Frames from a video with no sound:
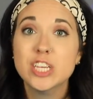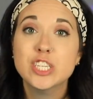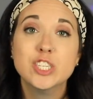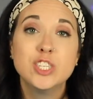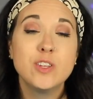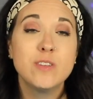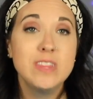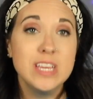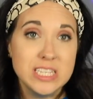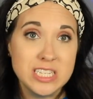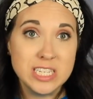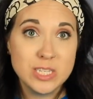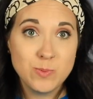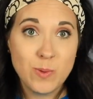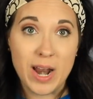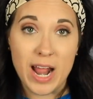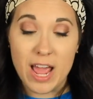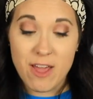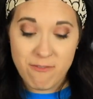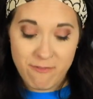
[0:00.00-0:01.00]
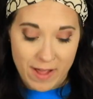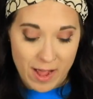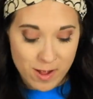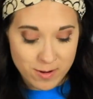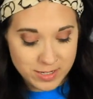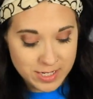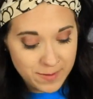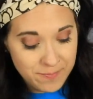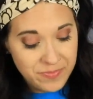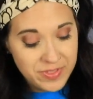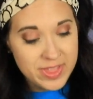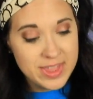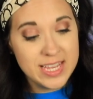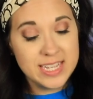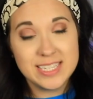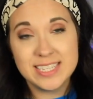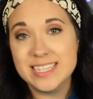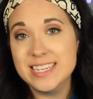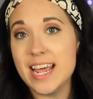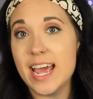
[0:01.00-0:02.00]
So this is what I found,
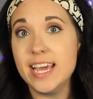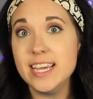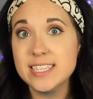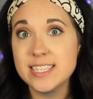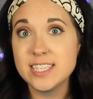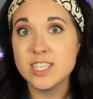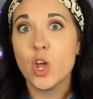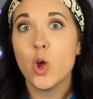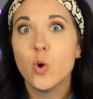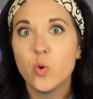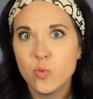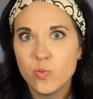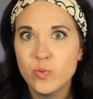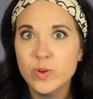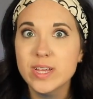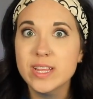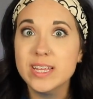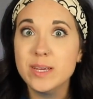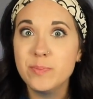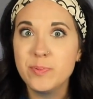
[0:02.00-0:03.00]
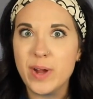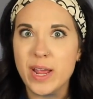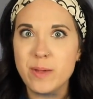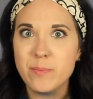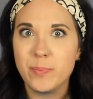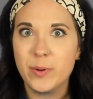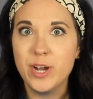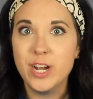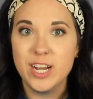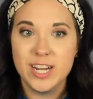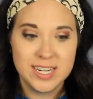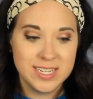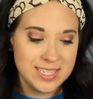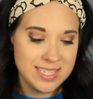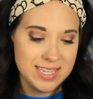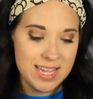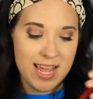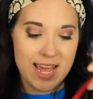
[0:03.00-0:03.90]
this nice, really bright purse.